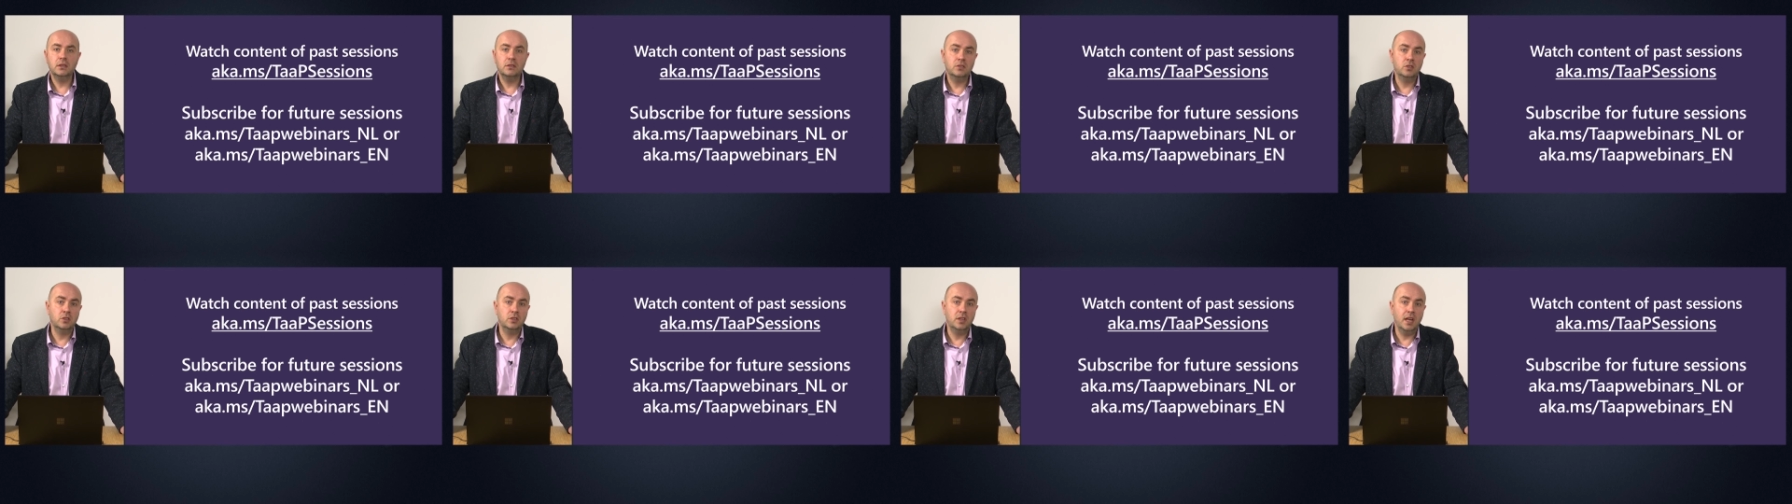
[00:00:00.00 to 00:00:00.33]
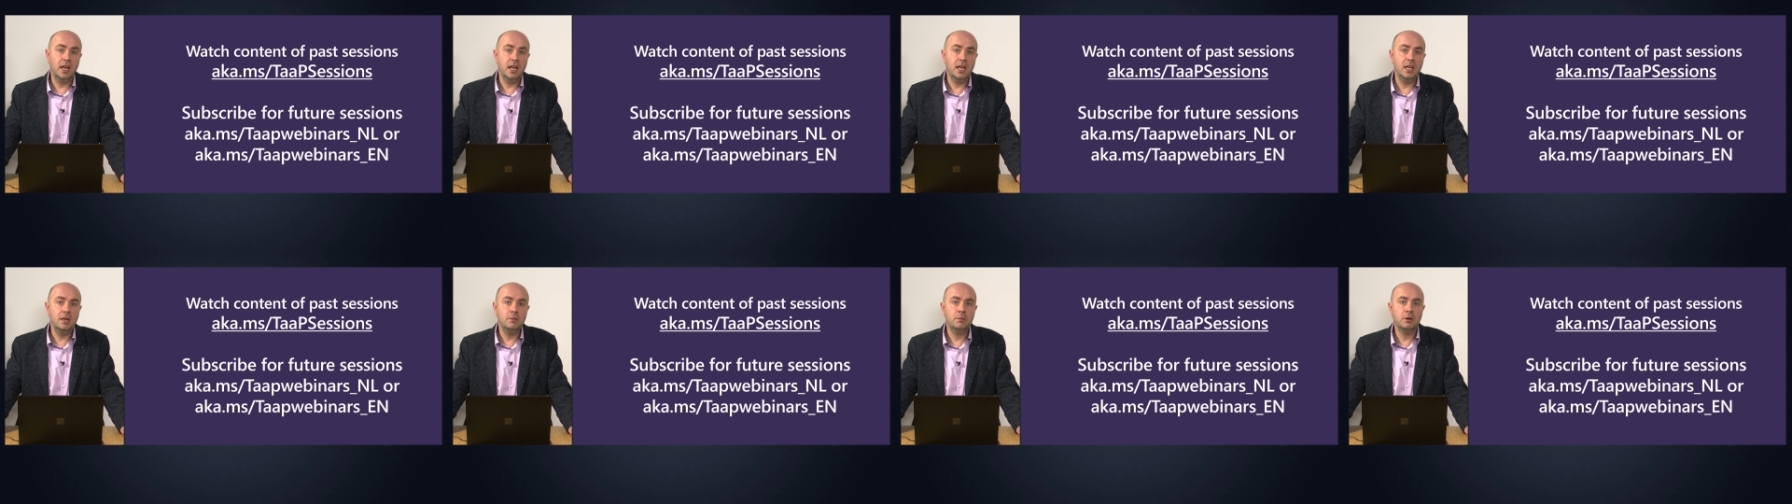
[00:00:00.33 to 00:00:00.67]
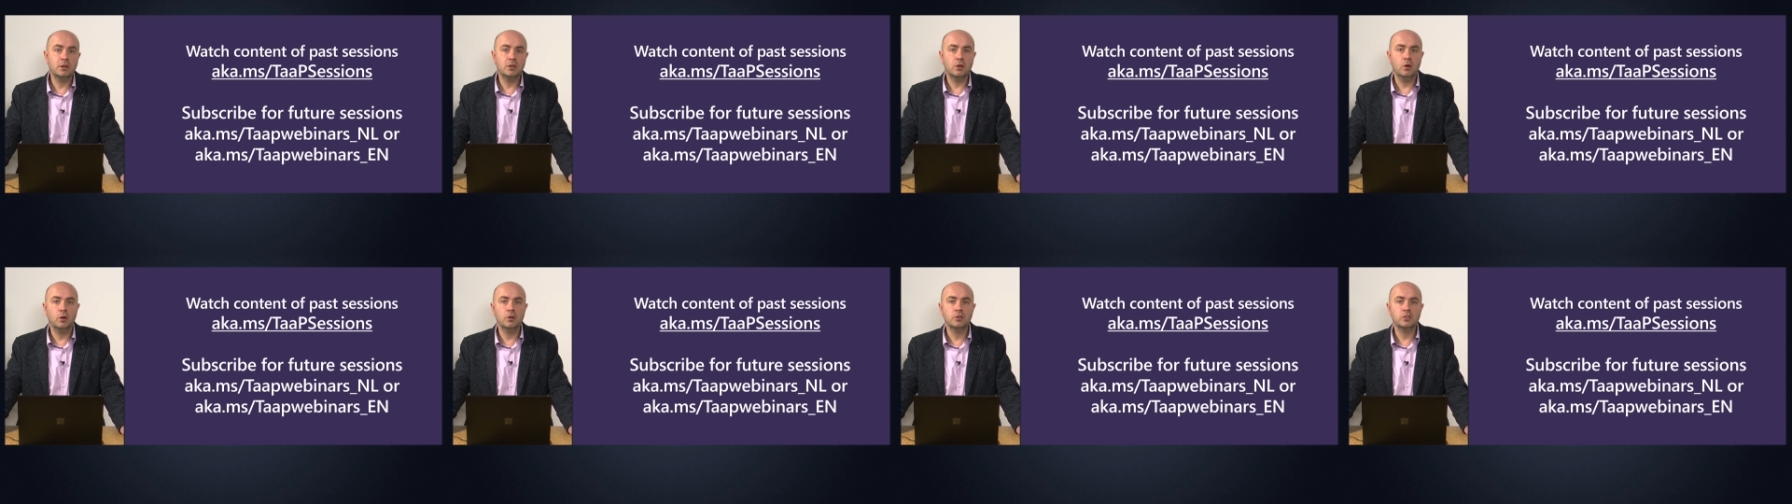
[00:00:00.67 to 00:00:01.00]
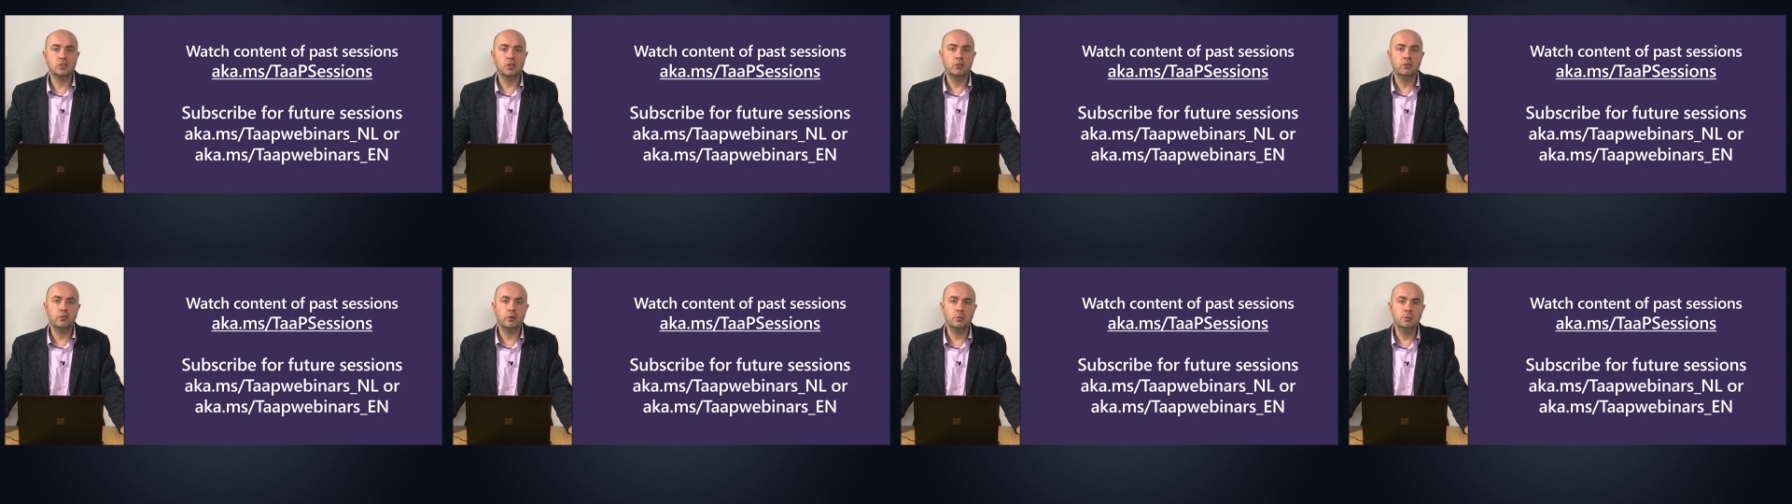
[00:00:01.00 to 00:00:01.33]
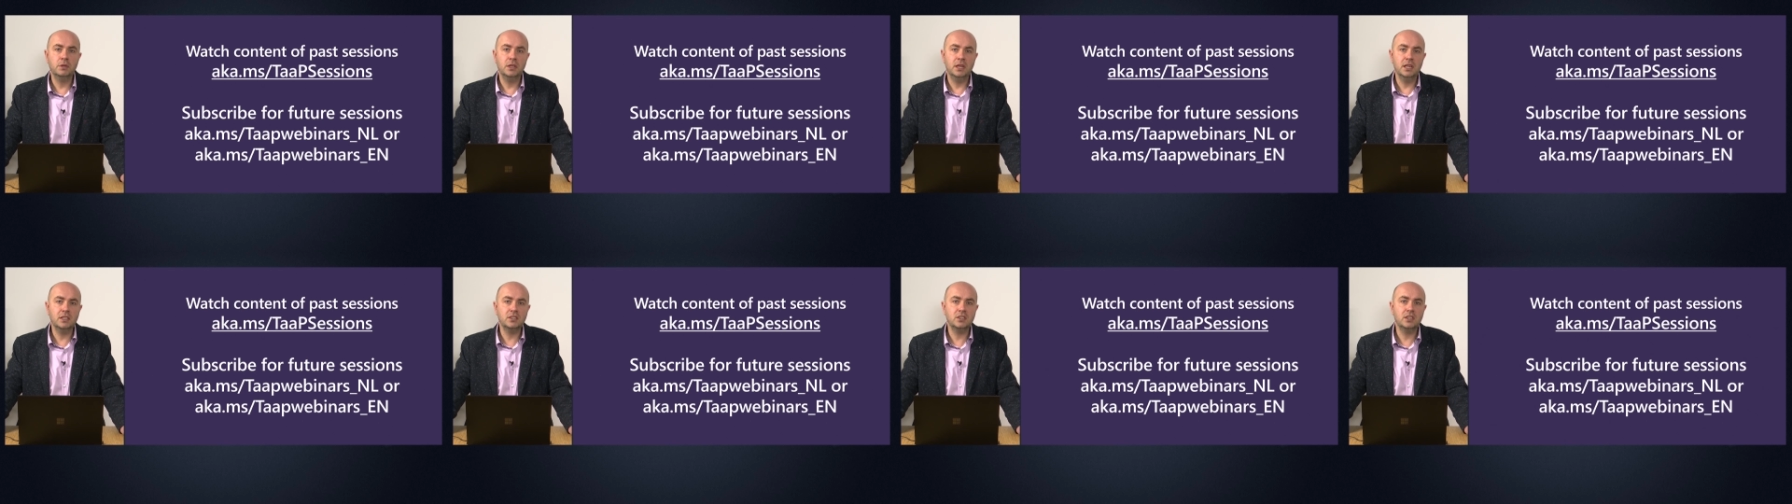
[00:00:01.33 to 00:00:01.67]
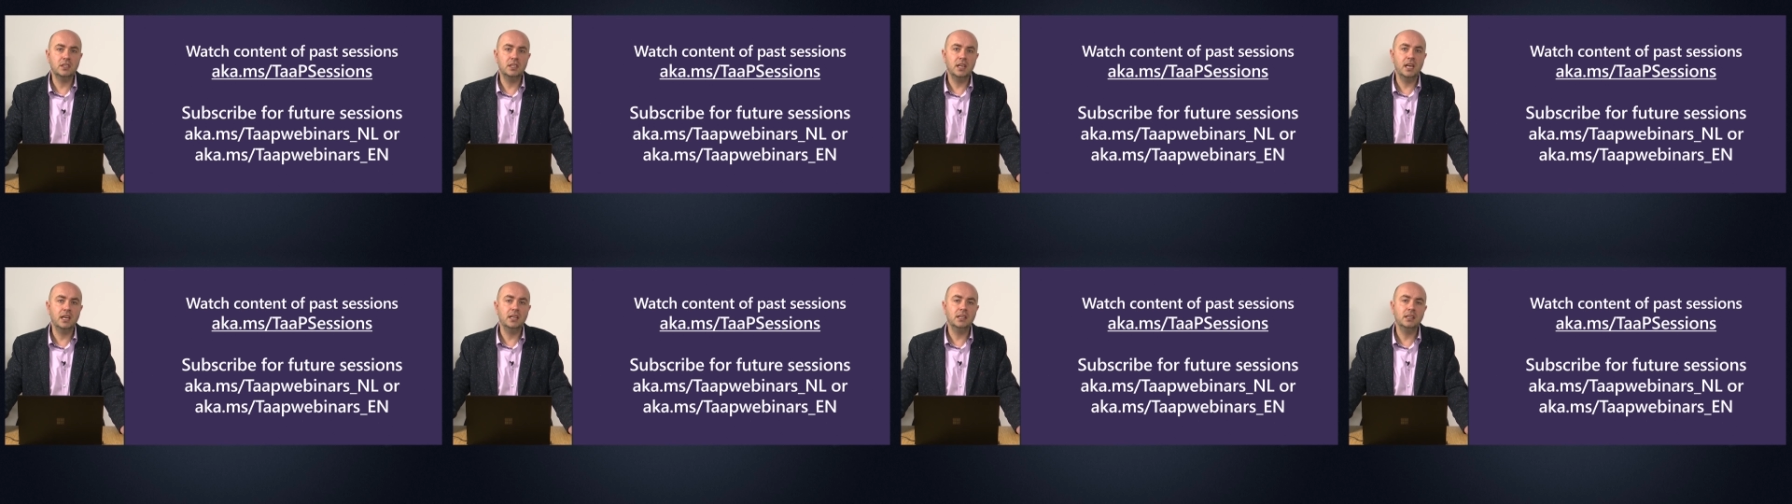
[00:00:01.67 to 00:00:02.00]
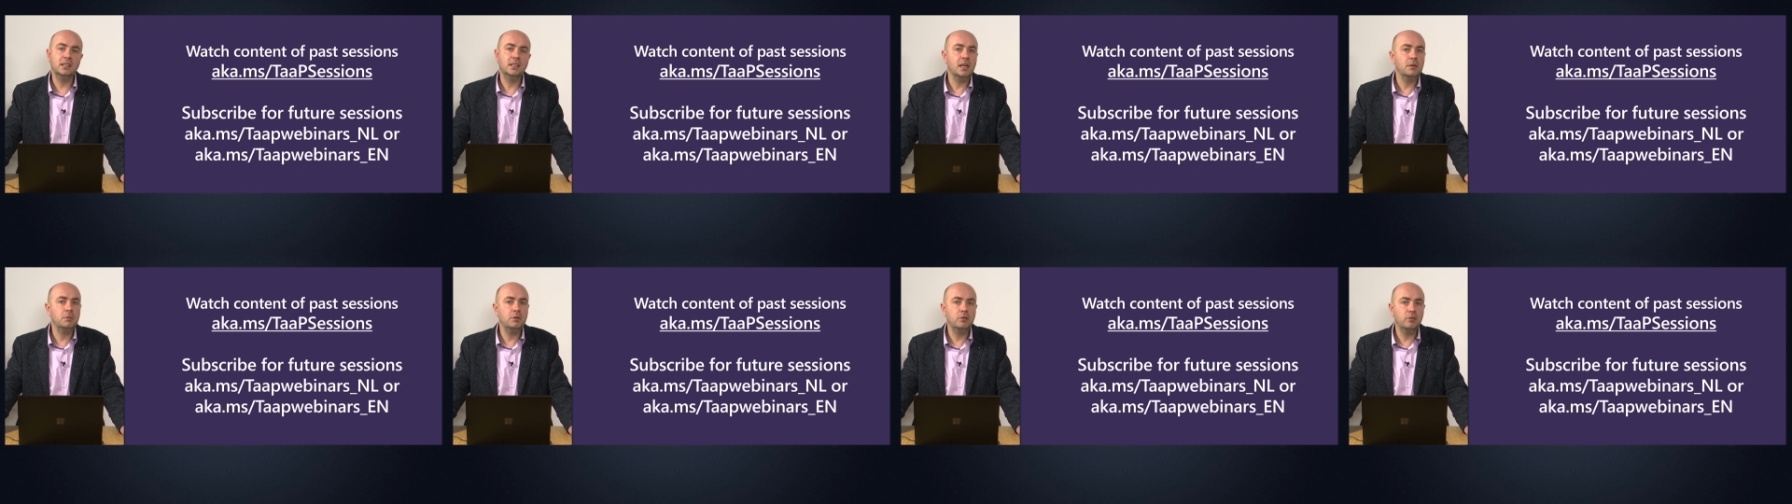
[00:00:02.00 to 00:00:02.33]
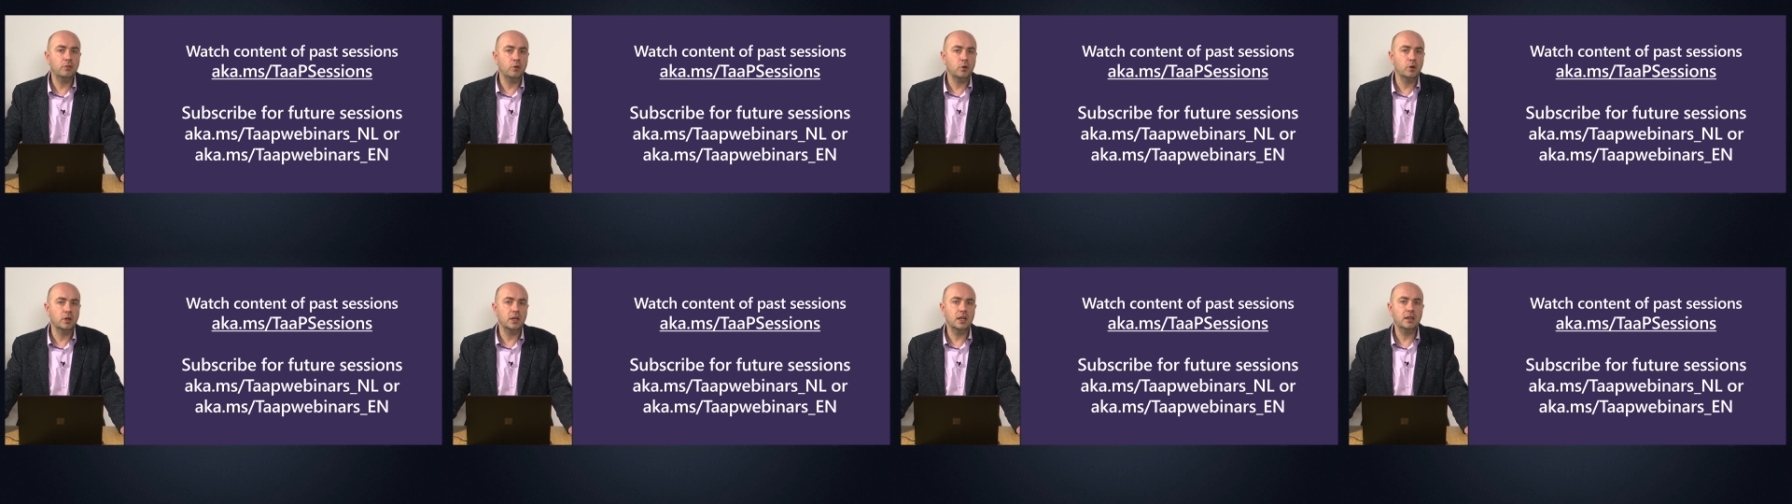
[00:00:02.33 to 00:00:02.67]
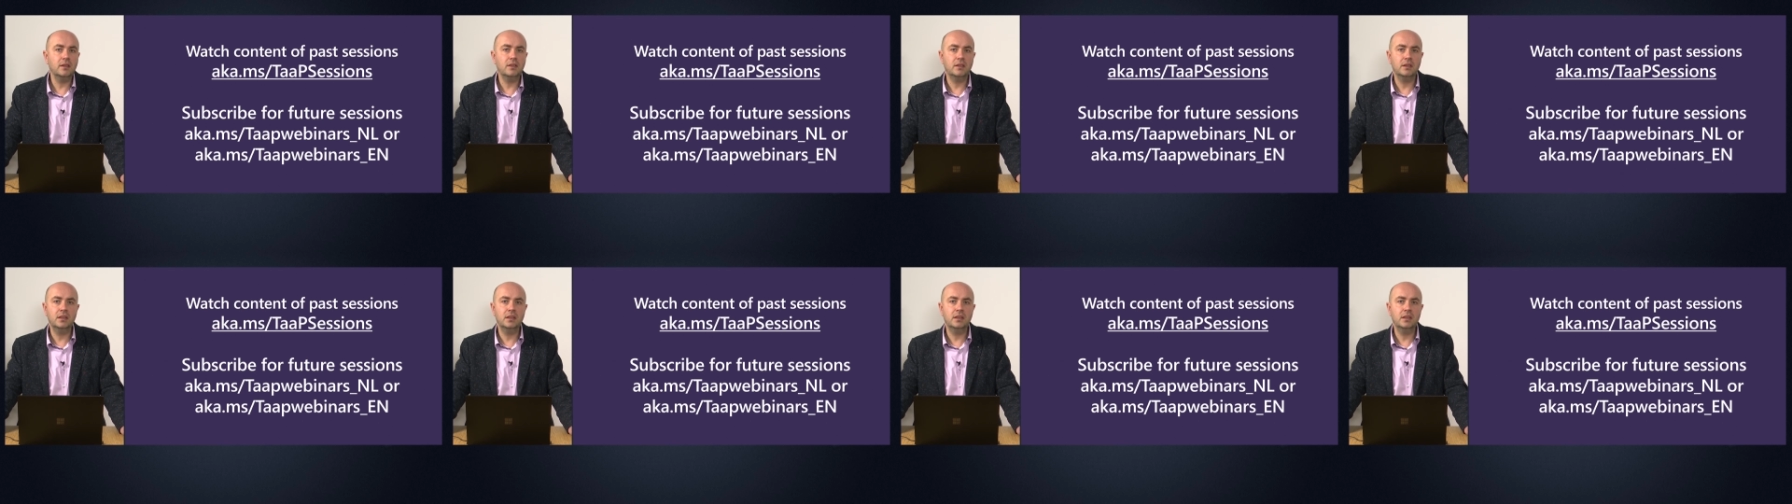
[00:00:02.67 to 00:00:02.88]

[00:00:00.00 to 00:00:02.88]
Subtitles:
today, but also from yesterday and the day before that,